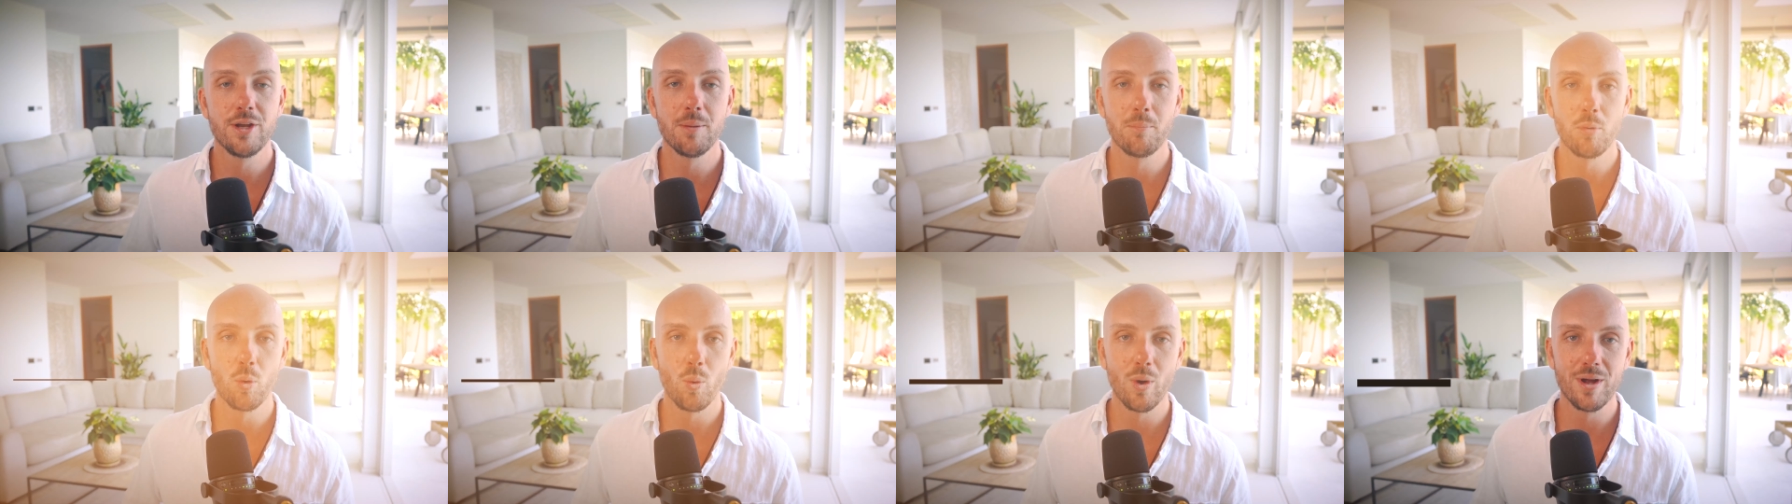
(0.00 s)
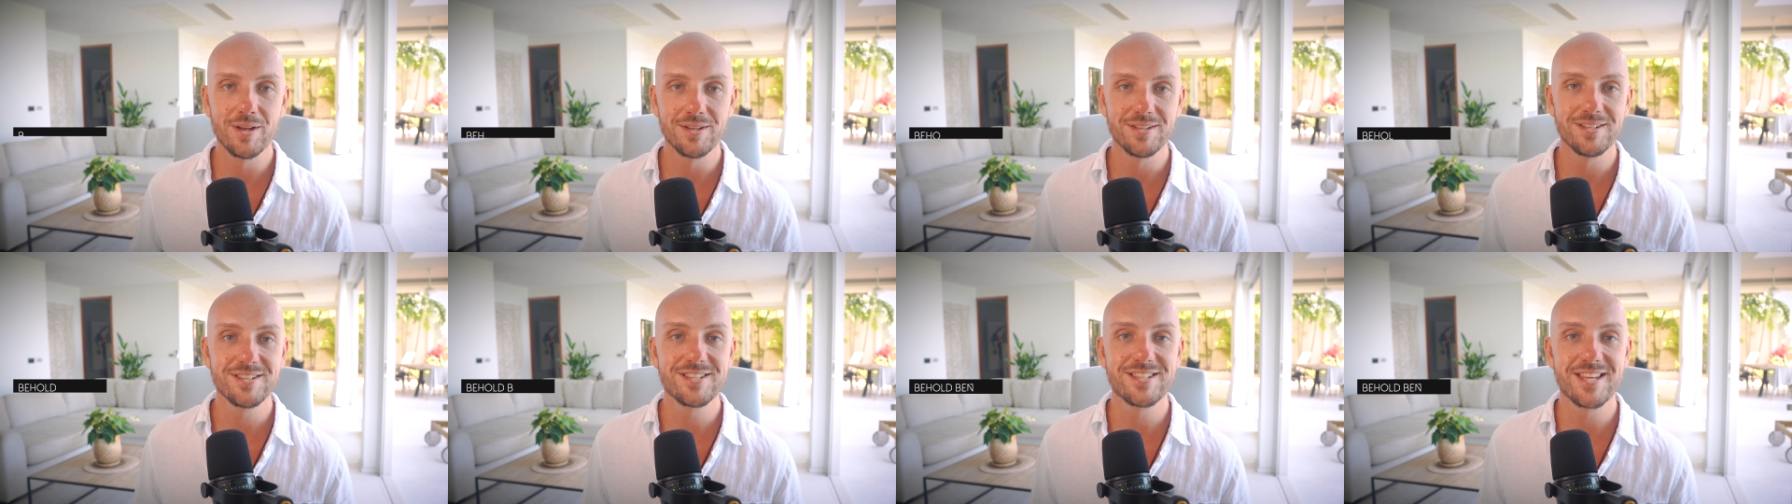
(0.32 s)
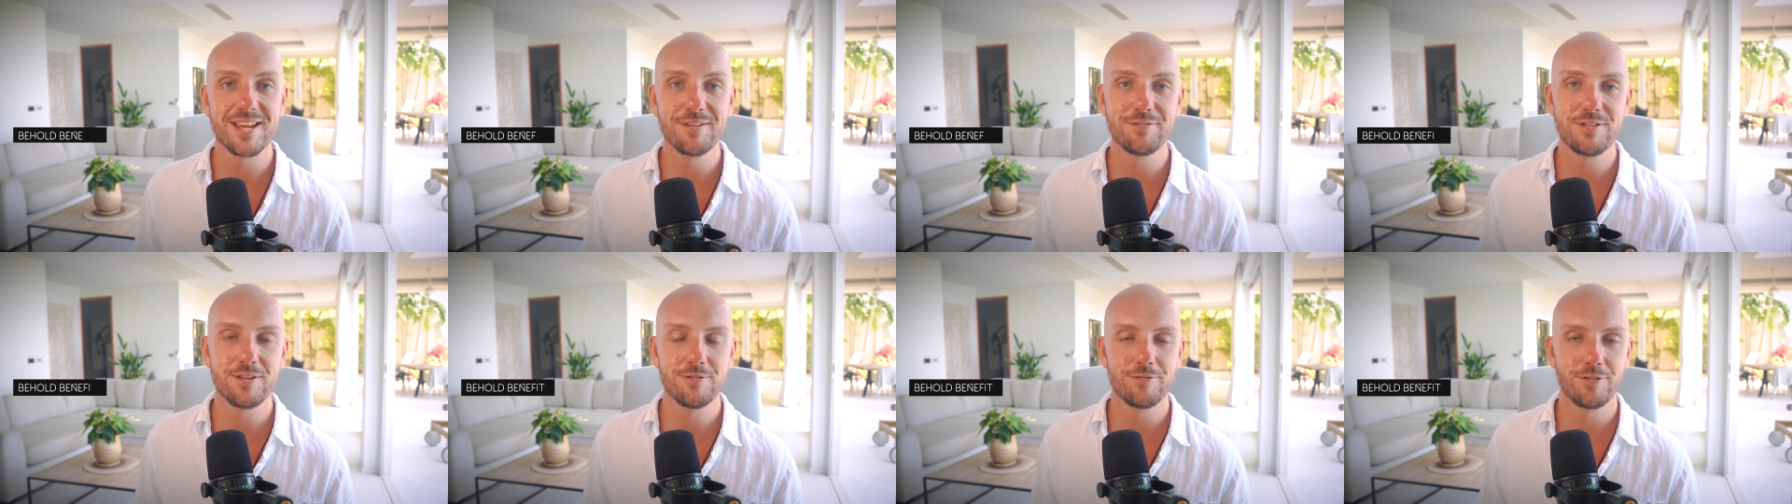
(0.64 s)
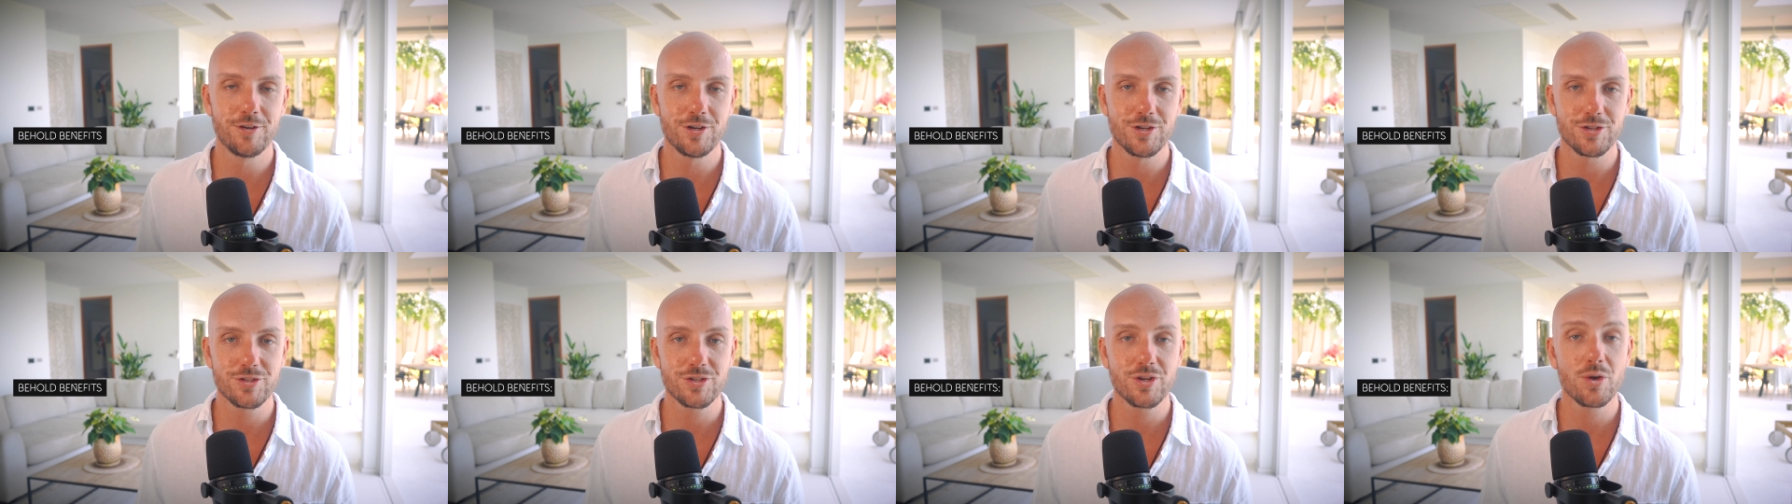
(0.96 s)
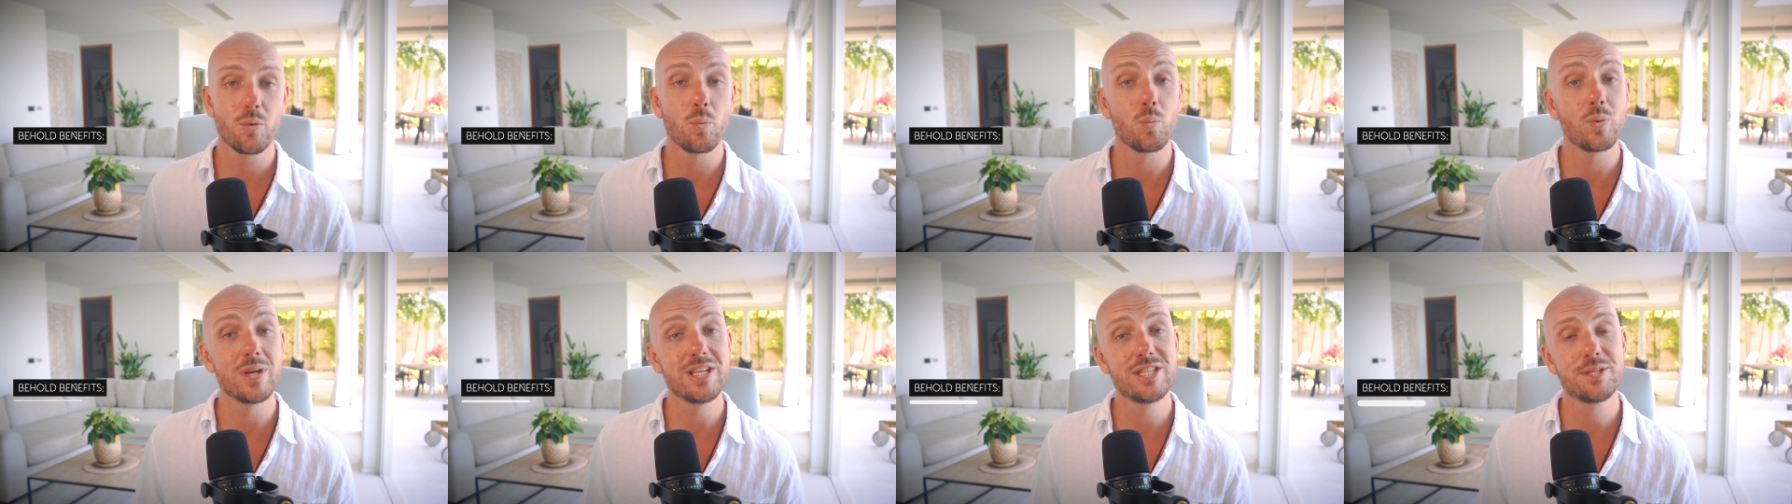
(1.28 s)
Number 1, safety first.
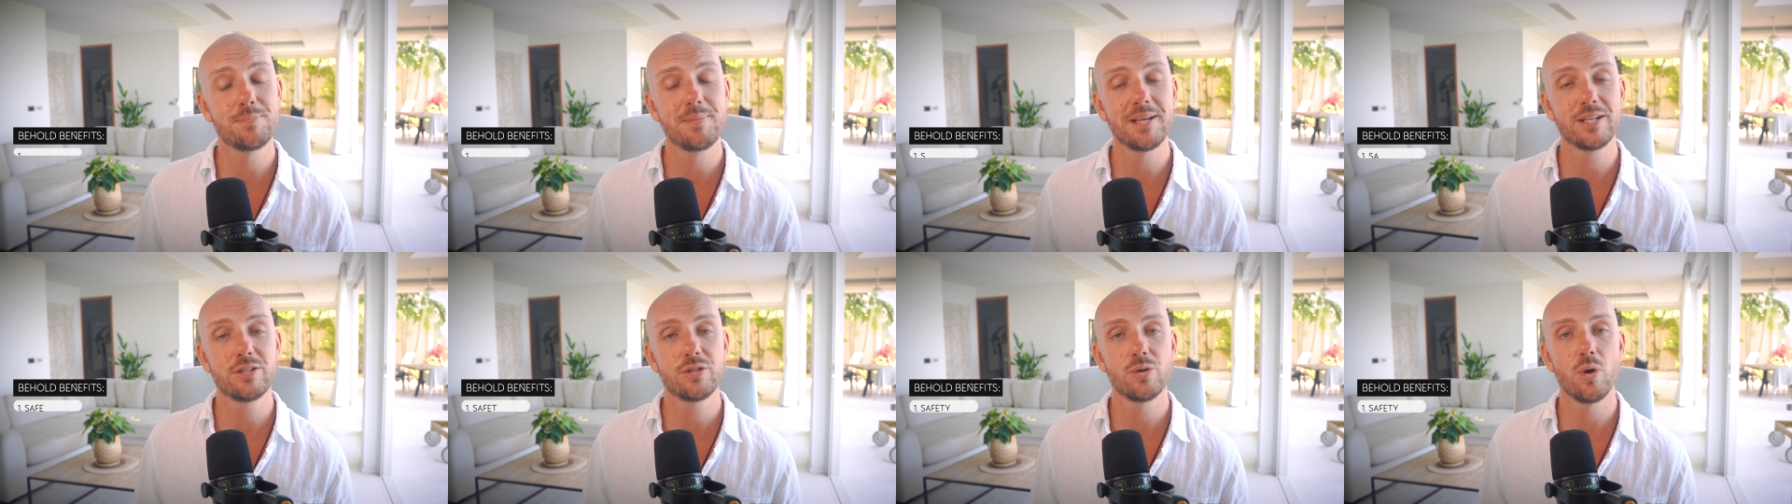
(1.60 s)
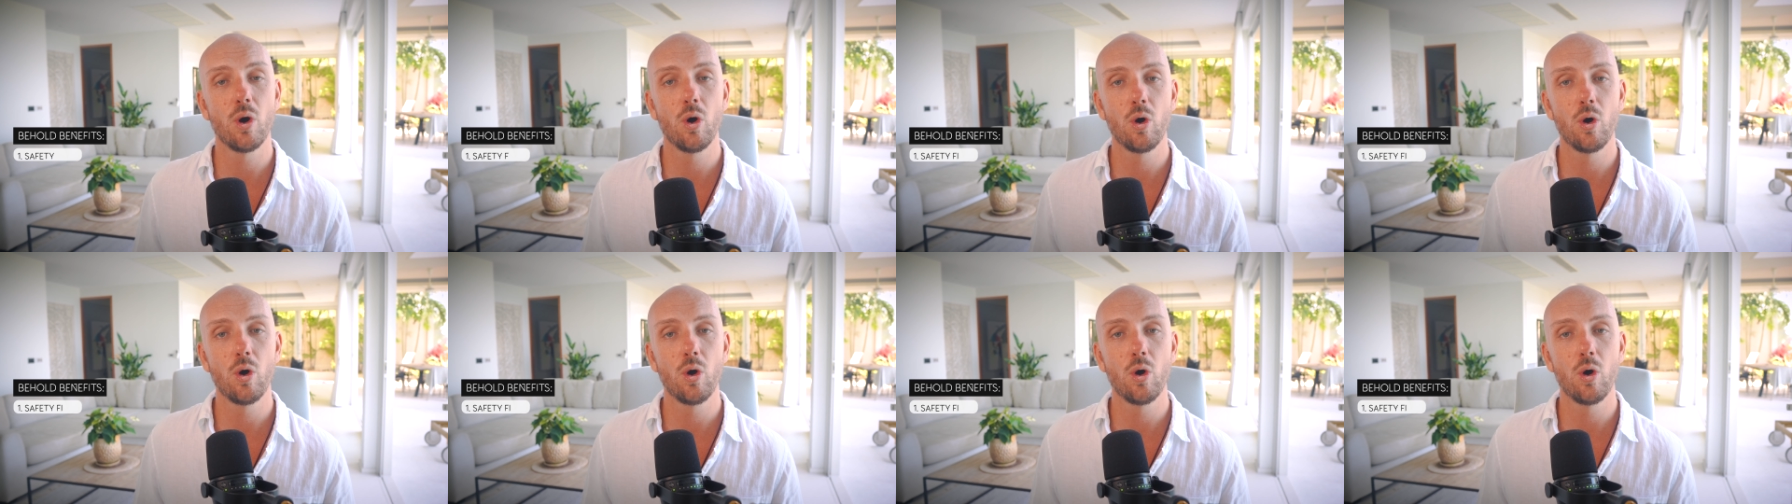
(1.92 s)
We speak to